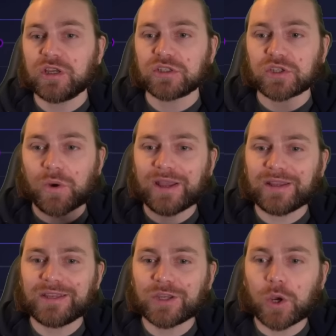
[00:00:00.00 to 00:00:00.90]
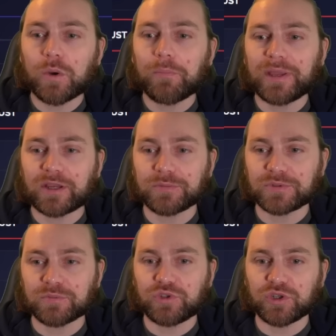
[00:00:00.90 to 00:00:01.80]
So I can go and pick up
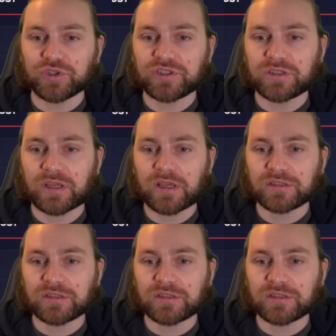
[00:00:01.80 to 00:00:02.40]
some dust.